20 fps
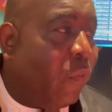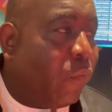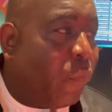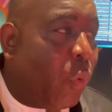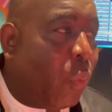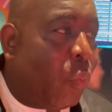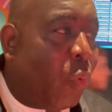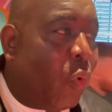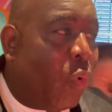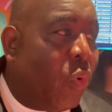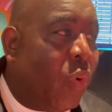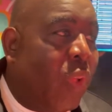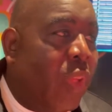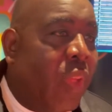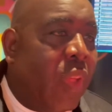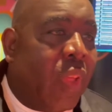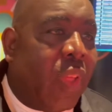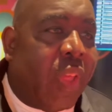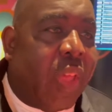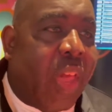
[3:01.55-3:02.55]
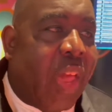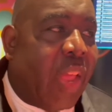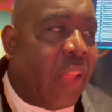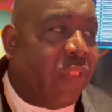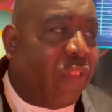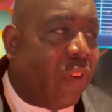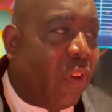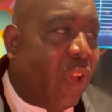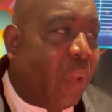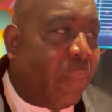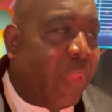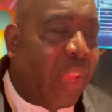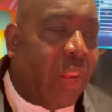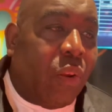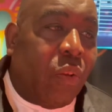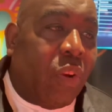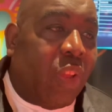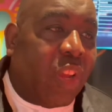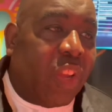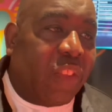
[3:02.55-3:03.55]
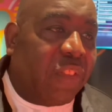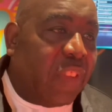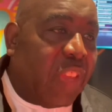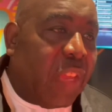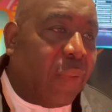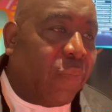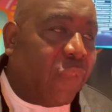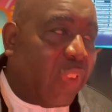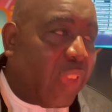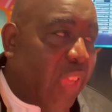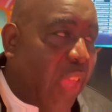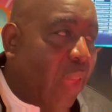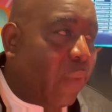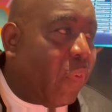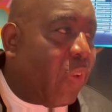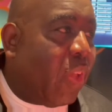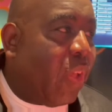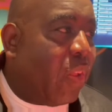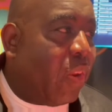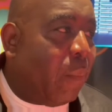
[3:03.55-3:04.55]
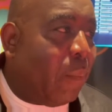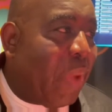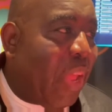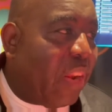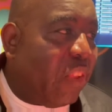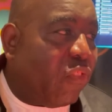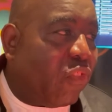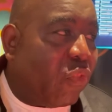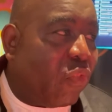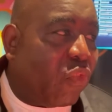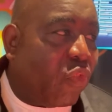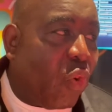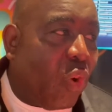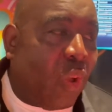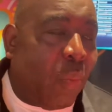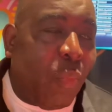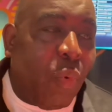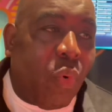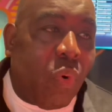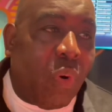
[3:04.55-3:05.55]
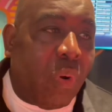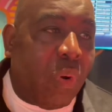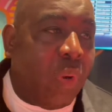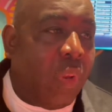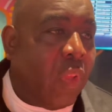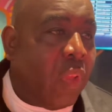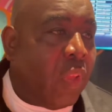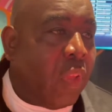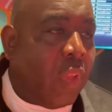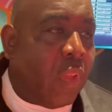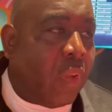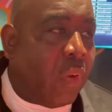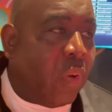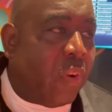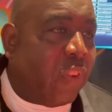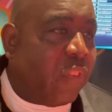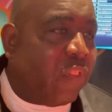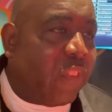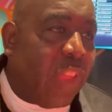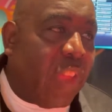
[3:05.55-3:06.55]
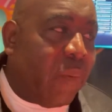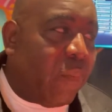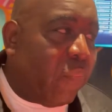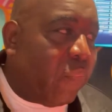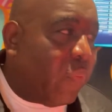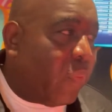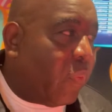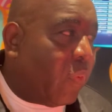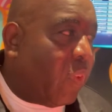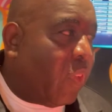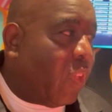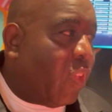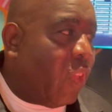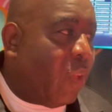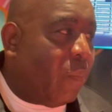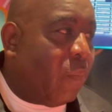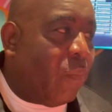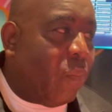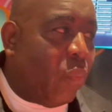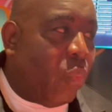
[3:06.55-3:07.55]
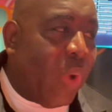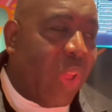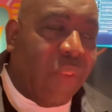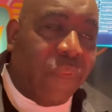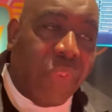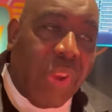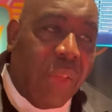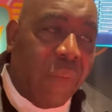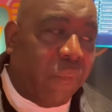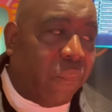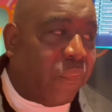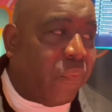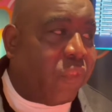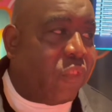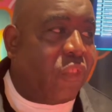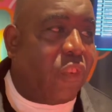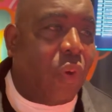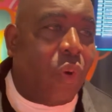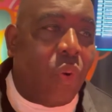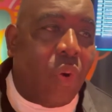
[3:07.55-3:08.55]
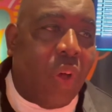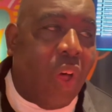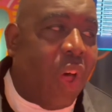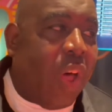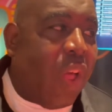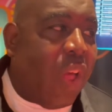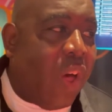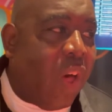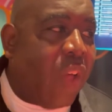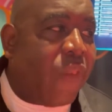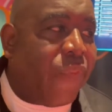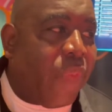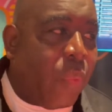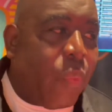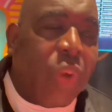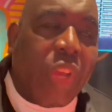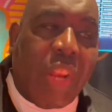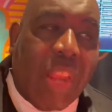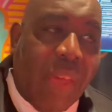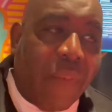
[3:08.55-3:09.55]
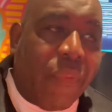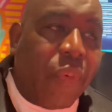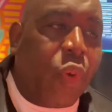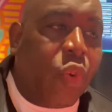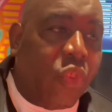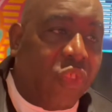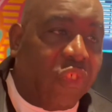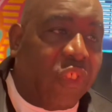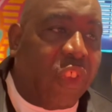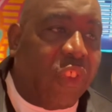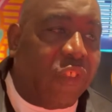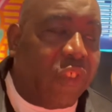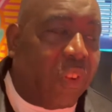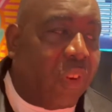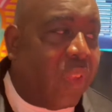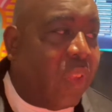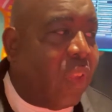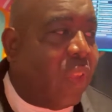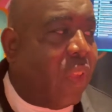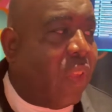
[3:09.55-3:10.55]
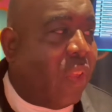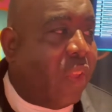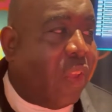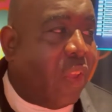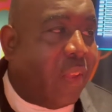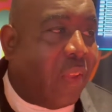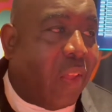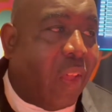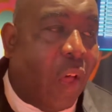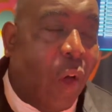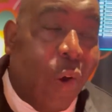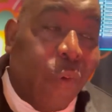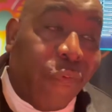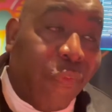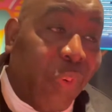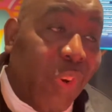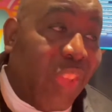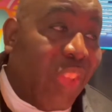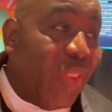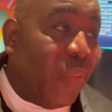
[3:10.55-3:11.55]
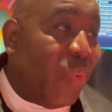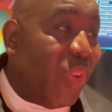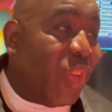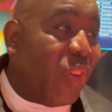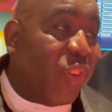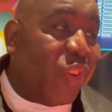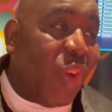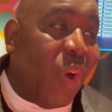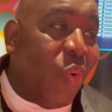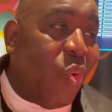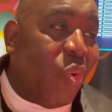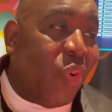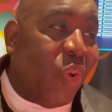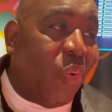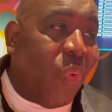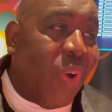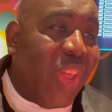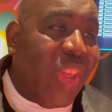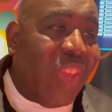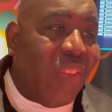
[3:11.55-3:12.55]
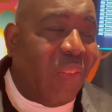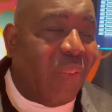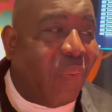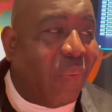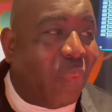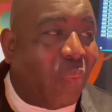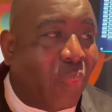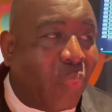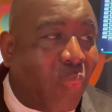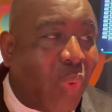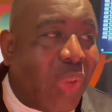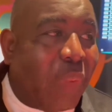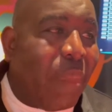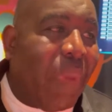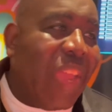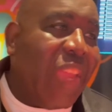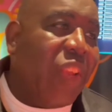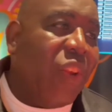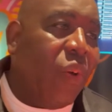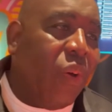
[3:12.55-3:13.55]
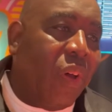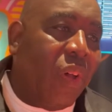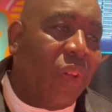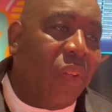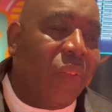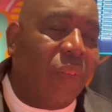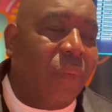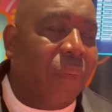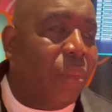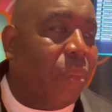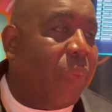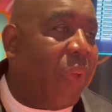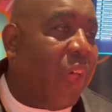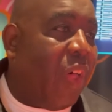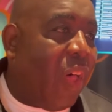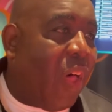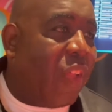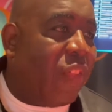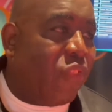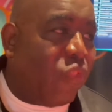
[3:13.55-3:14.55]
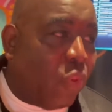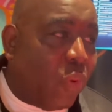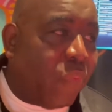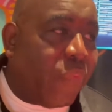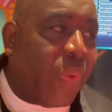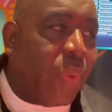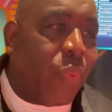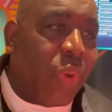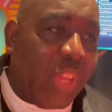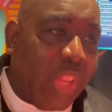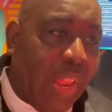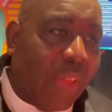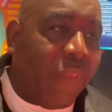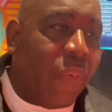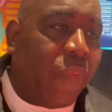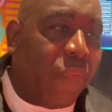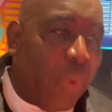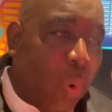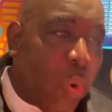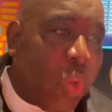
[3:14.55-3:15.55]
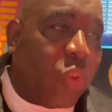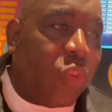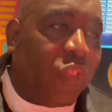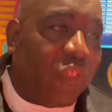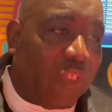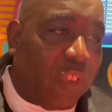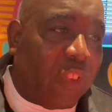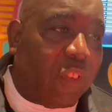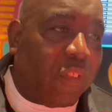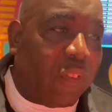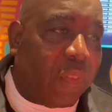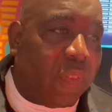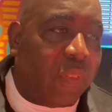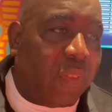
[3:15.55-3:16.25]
football and they look like a team together. The manager's got them all on the same wavelength. So I think we're going to have a good season. Hopefully we could go all the way. We may not, but I do think we're going to have a very good season.